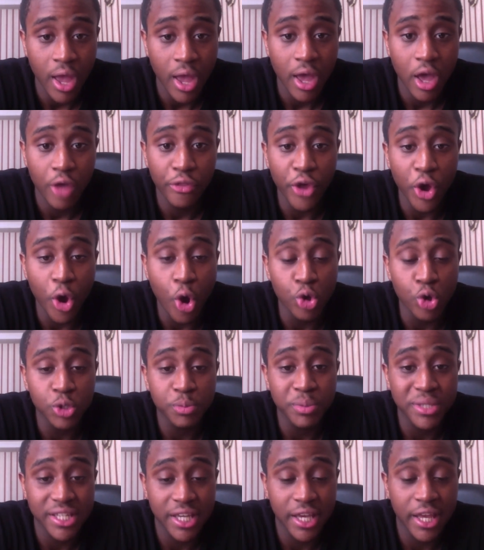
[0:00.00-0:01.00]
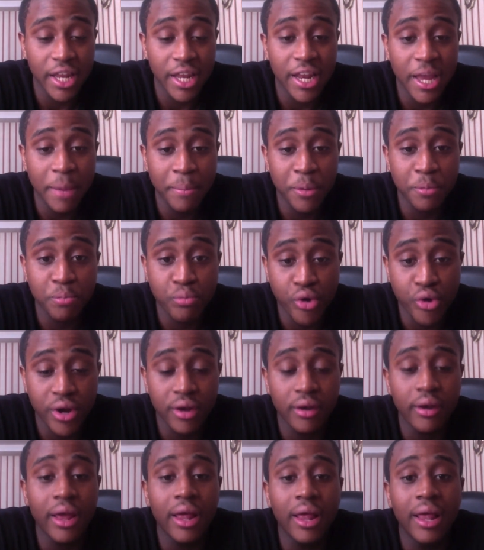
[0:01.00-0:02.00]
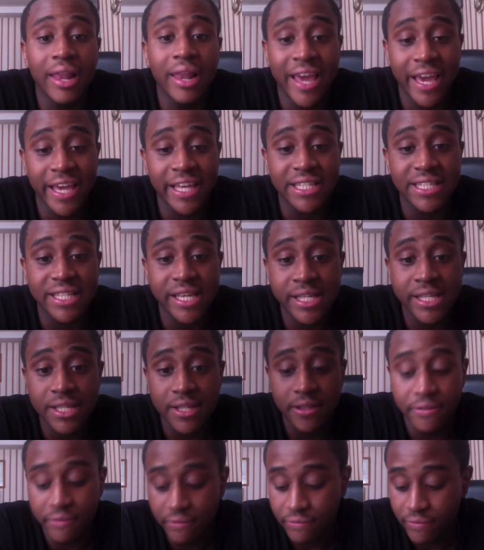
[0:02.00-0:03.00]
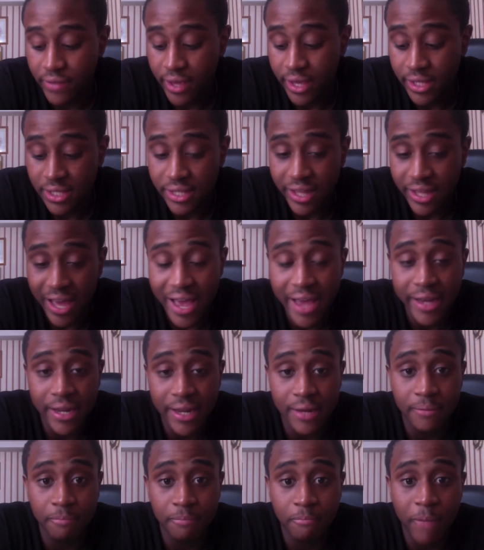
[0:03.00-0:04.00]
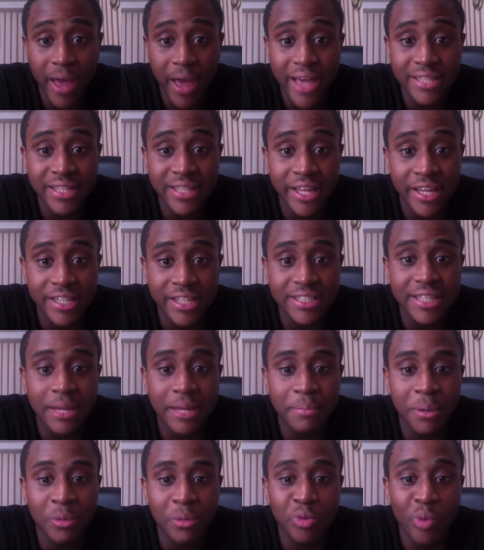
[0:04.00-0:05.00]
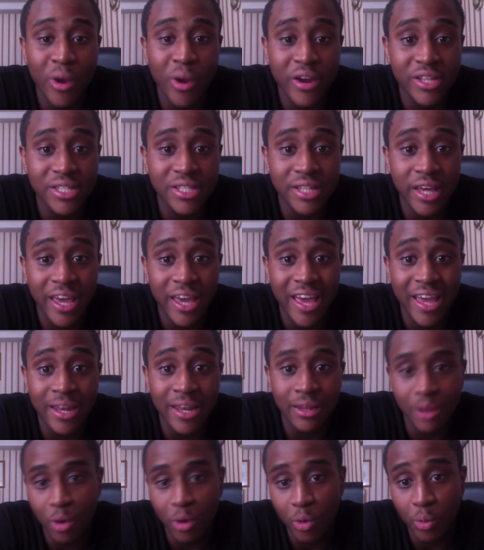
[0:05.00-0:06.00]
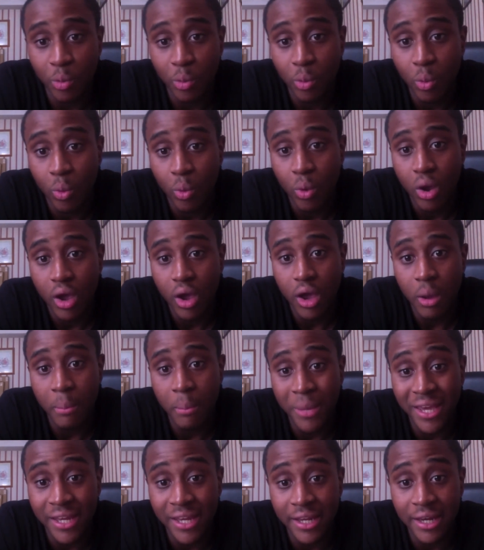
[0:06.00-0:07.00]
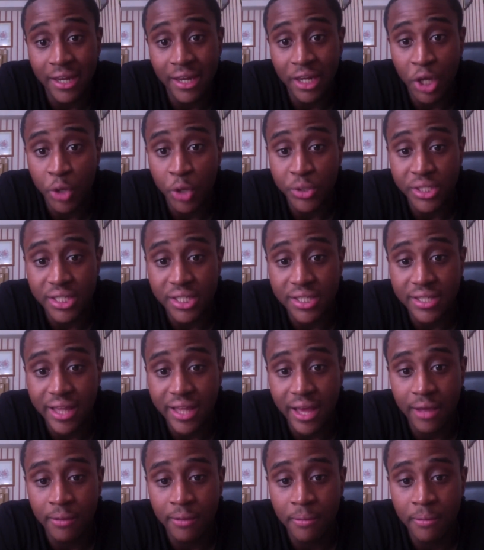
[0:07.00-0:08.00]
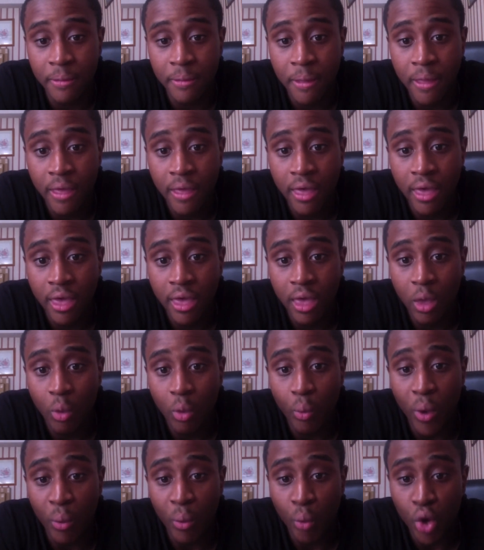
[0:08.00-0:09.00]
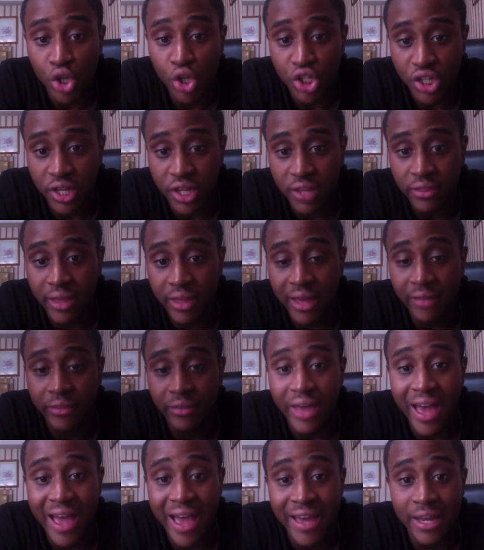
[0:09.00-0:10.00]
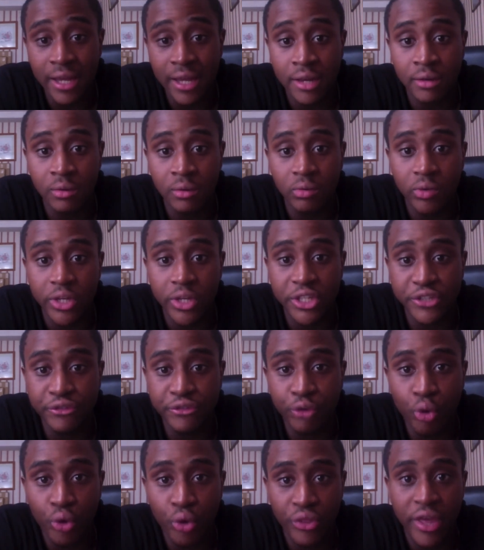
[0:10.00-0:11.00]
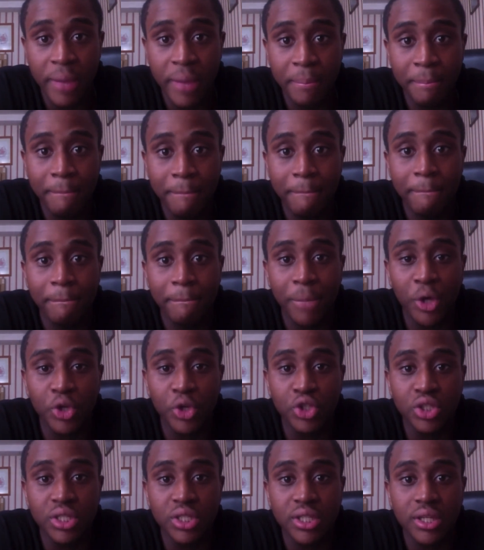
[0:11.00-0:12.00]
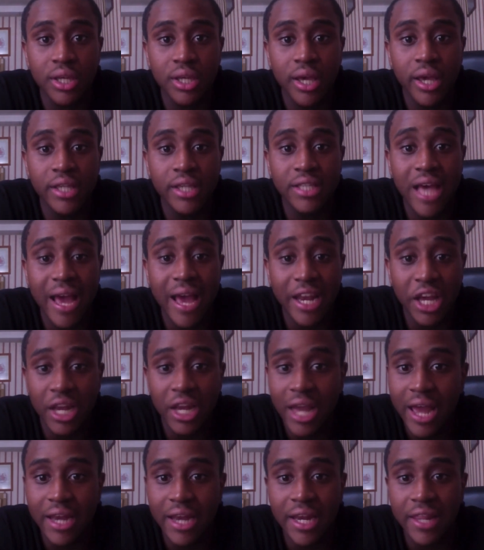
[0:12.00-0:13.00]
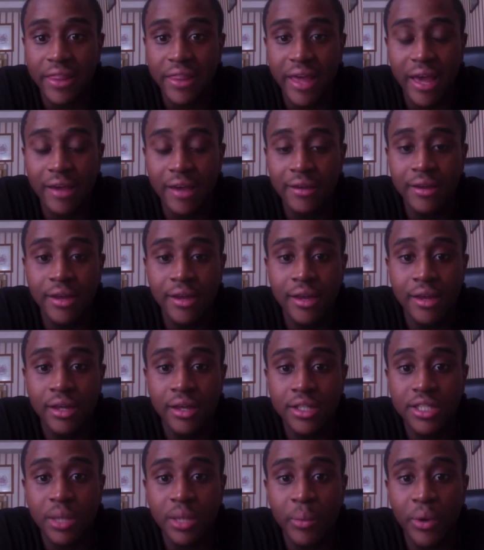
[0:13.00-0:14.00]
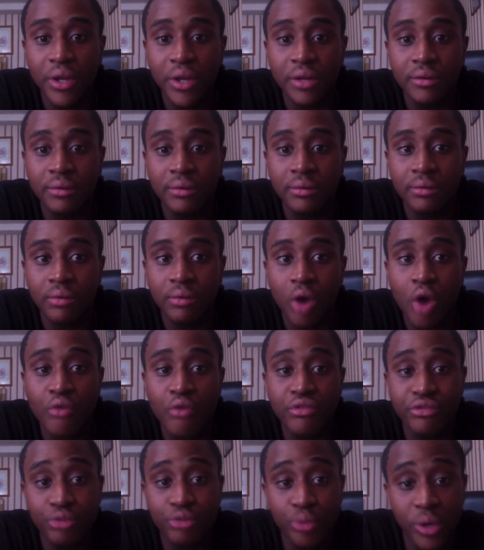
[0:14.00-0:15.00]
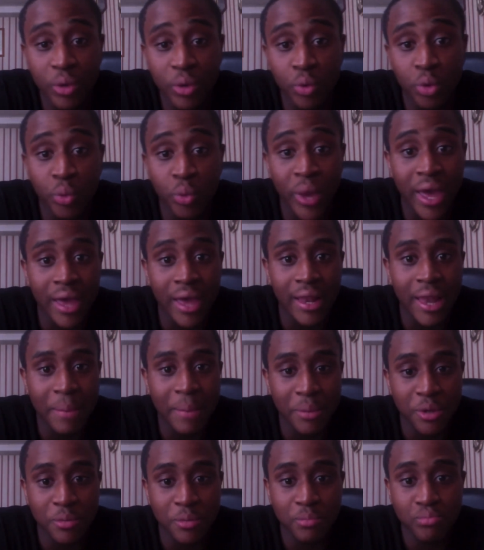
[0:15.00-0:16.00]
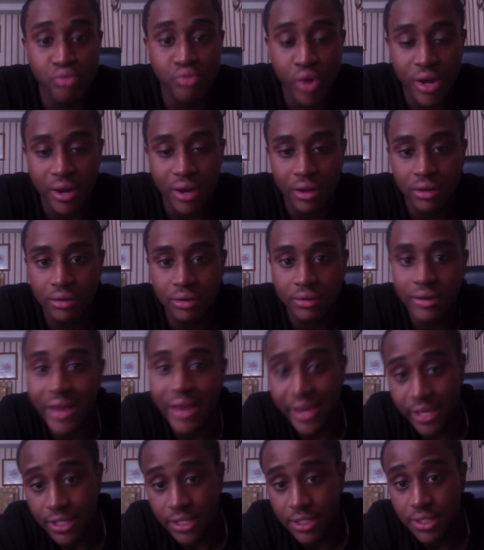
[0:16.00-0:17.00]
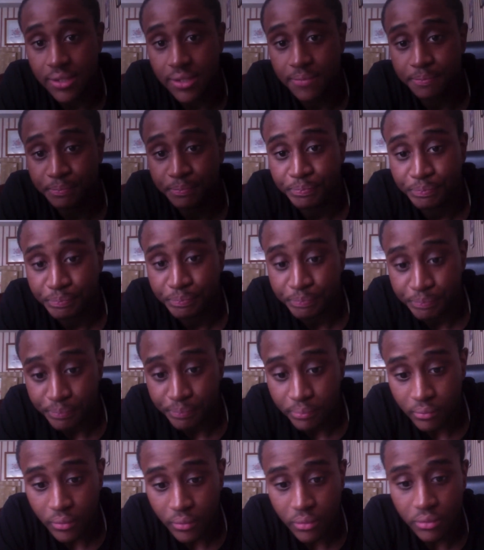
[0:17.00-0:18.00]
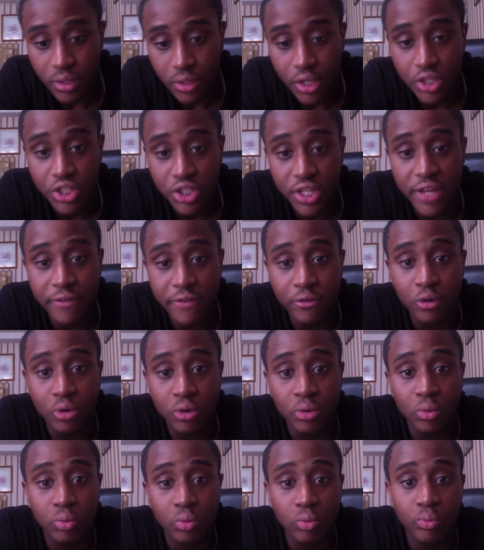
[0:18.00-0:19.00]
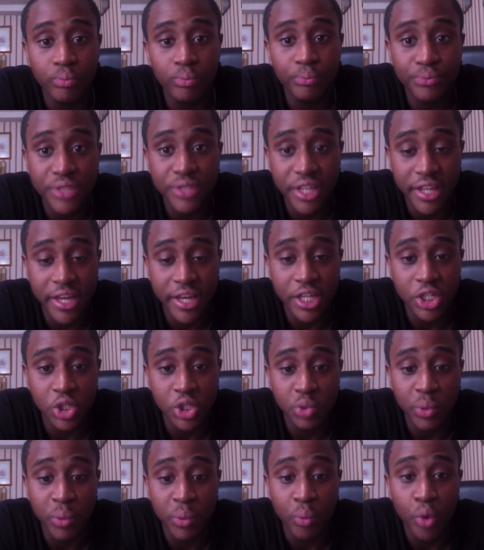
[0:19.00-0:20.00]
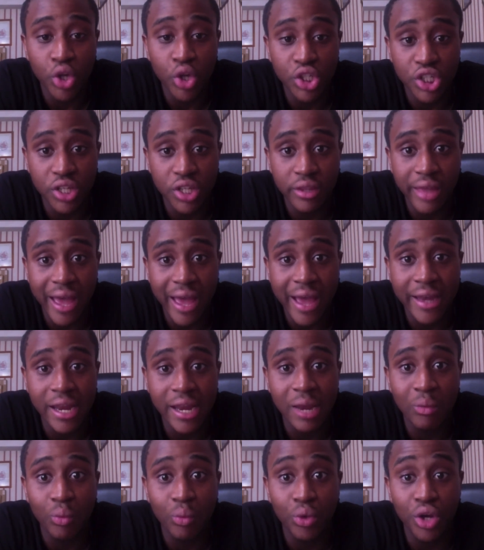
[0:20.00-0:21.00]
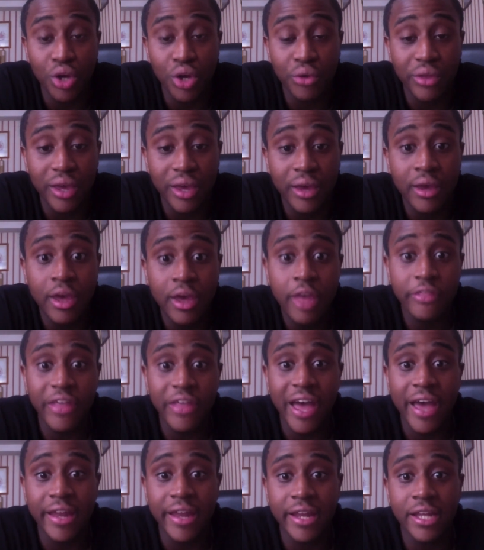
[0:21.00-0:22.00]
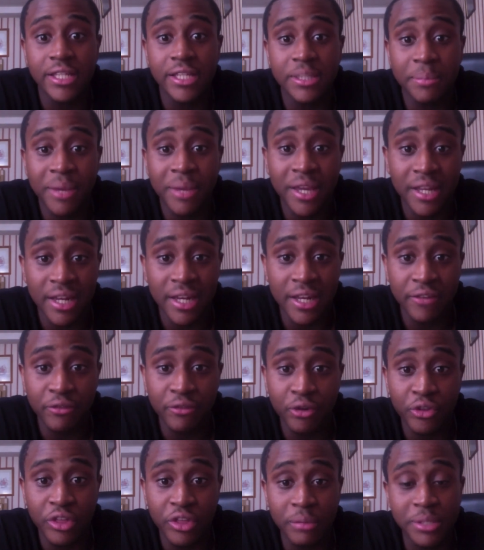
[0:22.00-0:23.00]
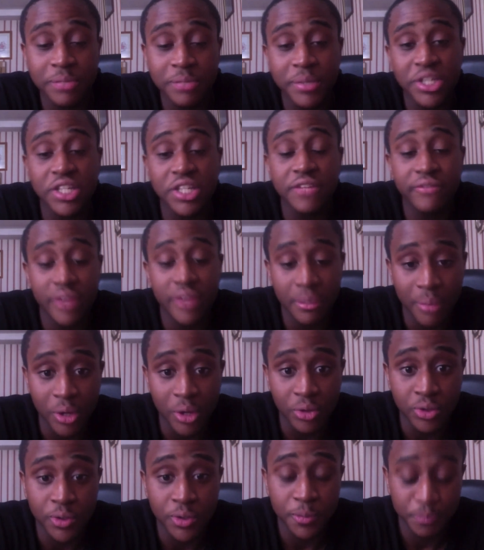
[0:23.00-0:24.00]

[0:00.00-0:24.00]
those particular leopard print leggings into the ident, as they understand people wear it today, and they'll immediately notice that when watching it that the ident is for them, because it's highly unlikely that someone over 40 would wear leopard print leggings. So therefore, teenagers when watching the ident would know that the ident is immediately for them, especially females.